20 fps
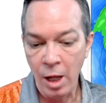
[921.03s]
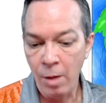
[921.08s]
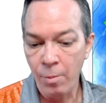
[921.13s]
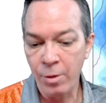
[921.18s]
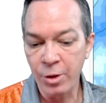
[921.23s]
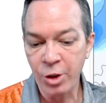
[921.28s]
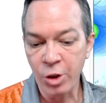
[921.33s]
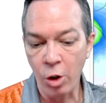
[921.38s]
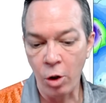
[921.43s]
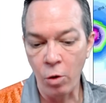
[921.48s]

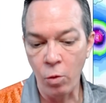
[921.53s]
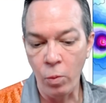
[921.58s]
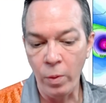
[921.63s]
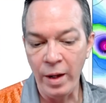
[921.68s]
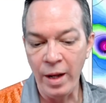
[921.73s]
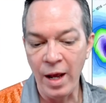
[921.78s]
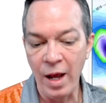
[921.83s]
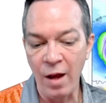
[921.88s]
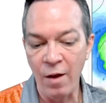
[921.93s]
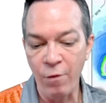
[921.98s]
but showing
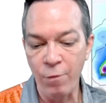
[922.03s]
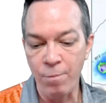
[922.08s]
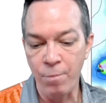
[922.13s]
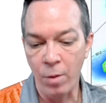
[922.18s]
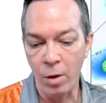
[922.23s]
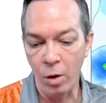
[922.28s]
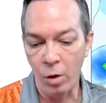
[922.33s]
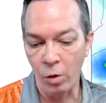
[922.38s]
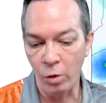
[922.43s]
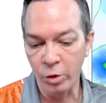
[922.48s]
we have
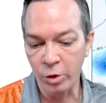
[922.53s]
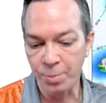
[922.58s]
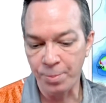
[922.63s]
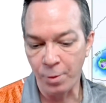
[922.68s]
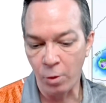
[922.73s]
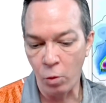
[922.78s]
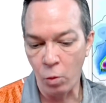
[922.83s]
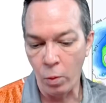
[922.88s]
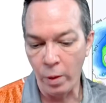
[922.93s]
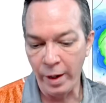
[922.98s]

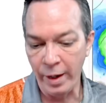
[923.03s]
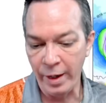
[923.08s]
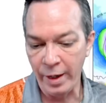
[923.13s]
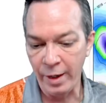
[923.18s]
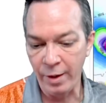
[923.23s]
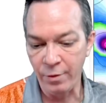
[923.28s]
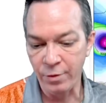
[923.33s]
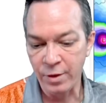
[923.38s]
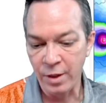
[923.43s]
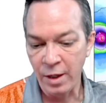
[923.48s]
multiple
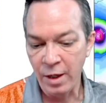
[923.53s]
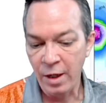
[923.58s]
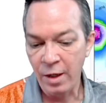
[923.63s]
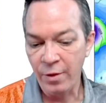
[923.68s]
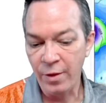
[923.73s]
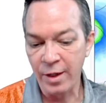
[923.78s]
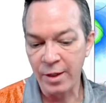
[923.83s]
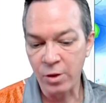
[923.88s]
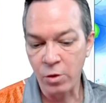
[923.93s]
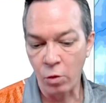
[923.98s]
waves
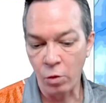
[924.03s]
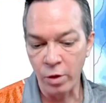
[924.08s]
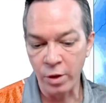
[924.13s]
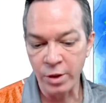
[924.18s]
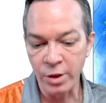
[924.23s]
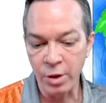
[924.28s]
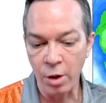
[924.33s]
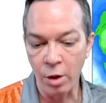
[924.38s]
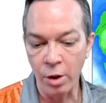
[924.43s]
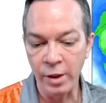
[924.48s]
that's going to
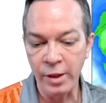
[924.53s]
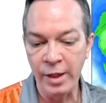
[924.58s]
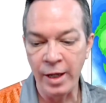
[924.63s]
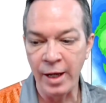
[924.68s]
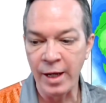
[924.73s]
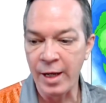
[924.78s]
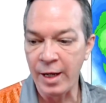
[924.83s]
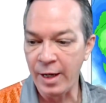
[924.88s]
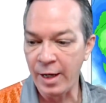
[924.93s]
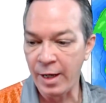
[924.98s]
start
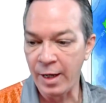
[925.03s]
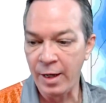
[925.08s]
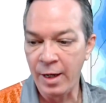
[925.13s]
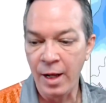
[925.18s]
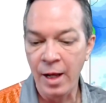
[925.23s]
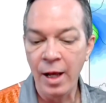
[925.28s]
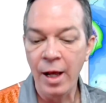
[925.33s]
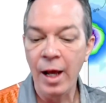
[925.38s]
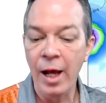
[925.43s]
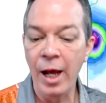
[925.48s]
kicking in
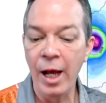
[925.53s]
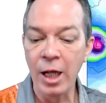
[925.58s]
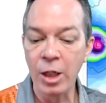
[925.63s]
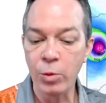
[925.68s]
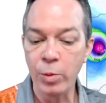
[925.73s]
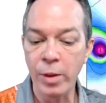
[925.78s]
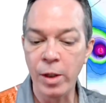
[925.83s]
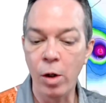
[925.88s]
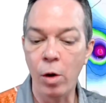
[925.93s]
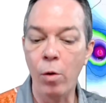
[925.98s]
as
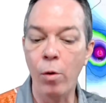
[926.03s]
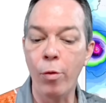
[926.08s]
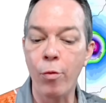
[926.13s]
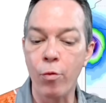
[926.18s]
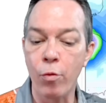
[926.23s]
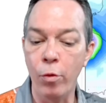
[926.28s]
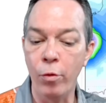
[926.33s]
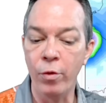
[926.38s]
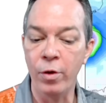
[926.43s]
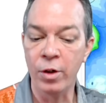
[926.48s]
we go
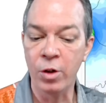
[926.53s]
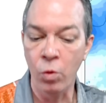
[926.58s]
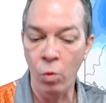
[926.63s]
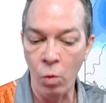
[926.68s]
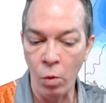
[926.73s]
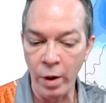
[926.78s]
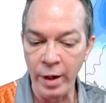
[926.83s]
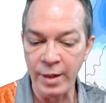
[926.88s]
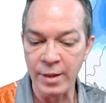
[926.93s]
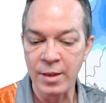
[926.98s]
through the
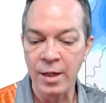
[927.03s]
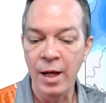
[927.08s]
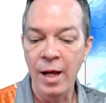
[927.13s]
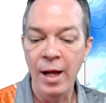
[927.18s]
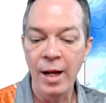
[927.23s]
20s.